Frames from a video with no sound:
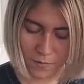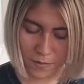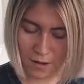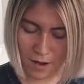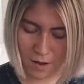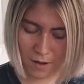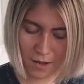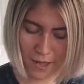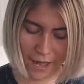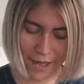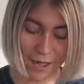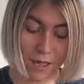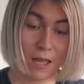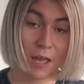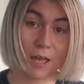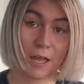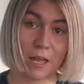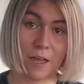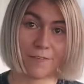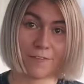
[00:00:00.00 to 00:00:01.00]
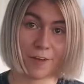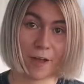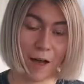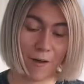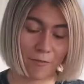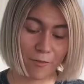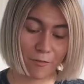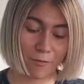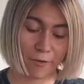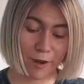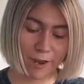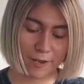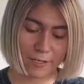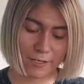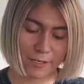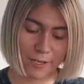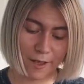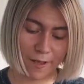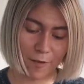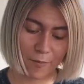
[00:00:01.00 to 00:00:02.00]
Okay, if you have a friend
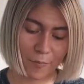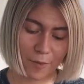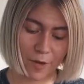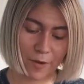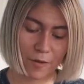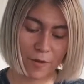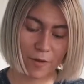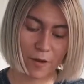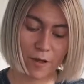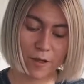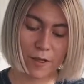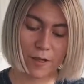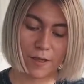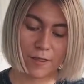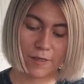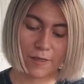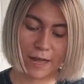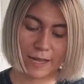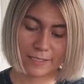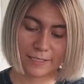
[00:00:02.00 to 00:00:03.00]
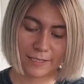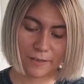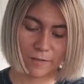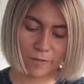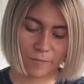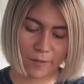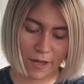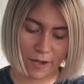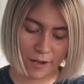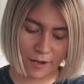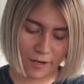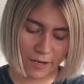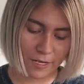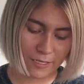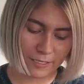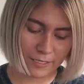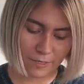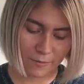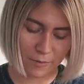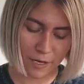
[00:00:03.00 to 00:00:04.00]
to help you, that's even better
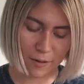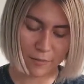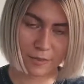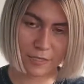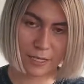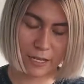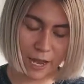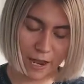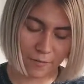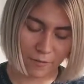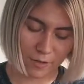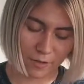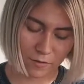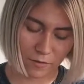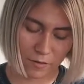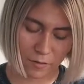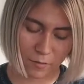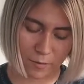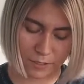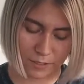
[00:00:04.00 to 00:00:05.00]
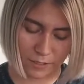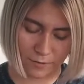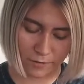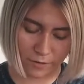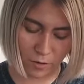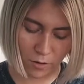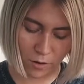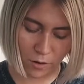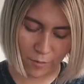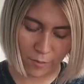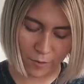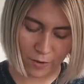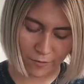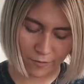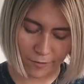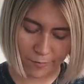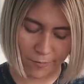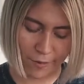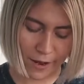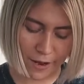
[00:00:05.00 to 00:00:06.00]
because sometimes it can be a little bit difficult, but if
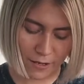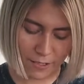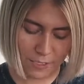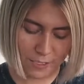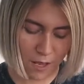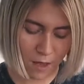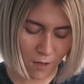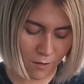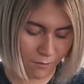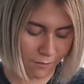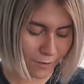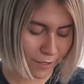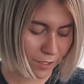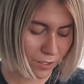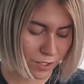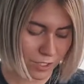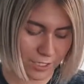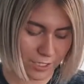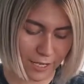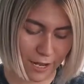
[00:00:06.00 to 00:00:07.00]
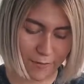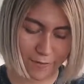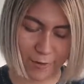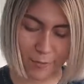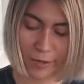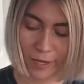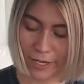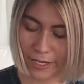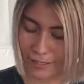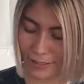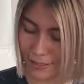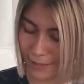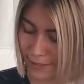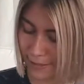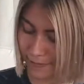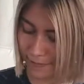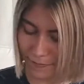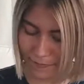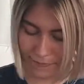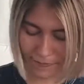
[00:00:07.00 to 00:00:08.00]
you're by yourself and you just have your
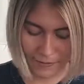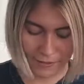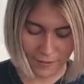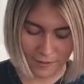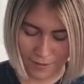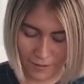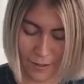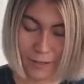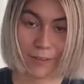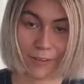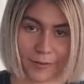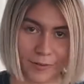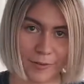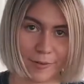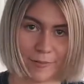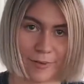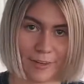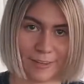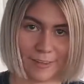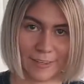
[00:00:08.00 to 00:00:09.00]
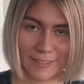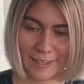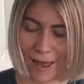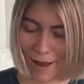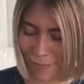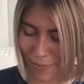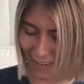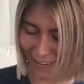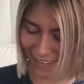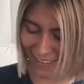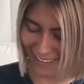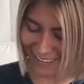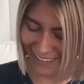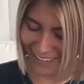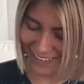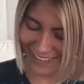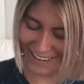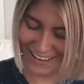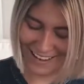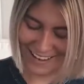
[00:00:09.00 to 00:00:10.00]
plants, you can make this happen.
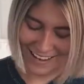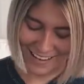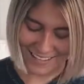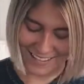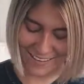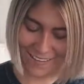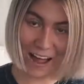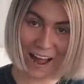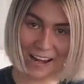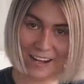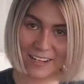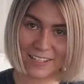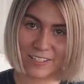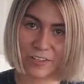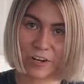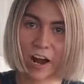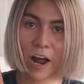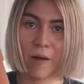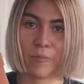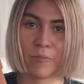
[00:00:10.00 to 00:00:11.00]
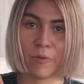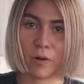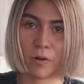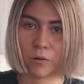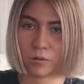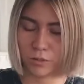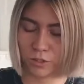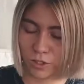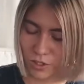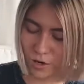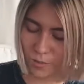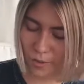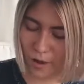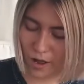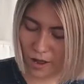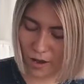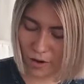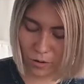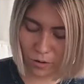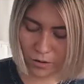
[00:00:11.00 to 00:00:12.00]
So I just grabbed the old nursery
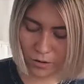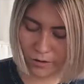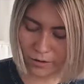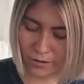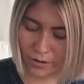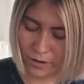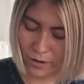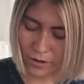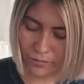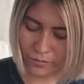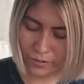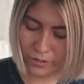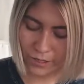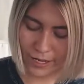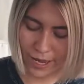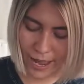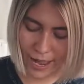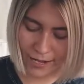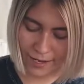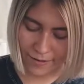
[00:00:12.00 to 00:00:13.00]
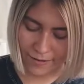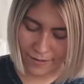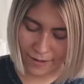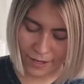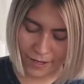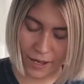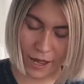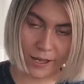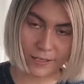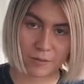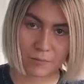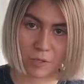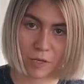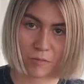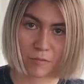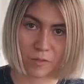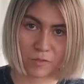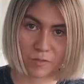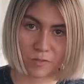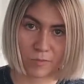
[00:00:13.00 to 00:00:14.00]
pot, or really anything. I
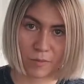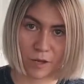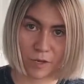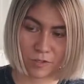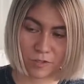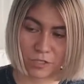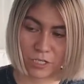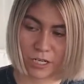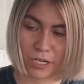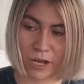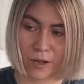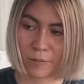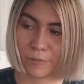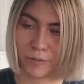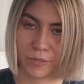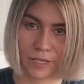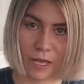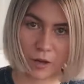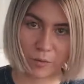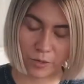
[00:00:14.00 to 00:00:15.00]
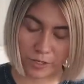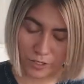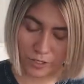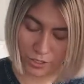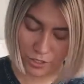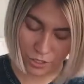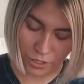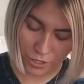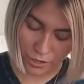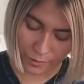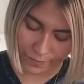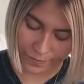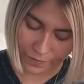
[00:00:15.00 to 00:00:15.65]
sometimes use measuring cups, that works too.